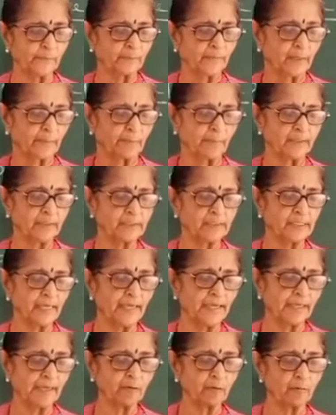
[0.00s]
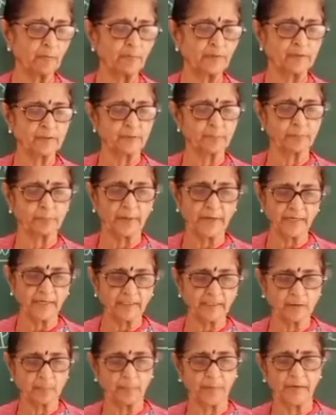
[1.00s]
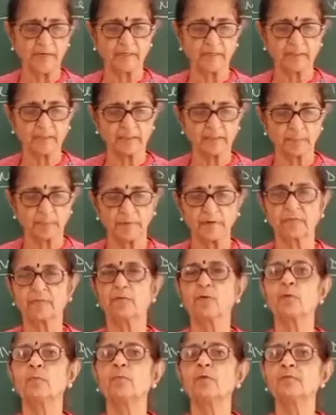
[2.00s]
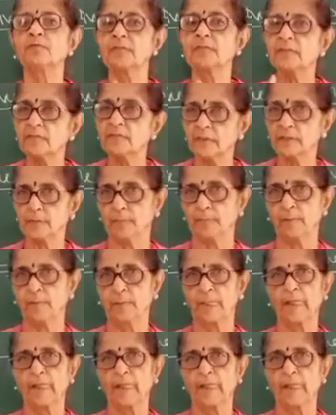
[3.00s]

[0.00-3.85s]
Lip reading: plus have plus past participle form of the verb.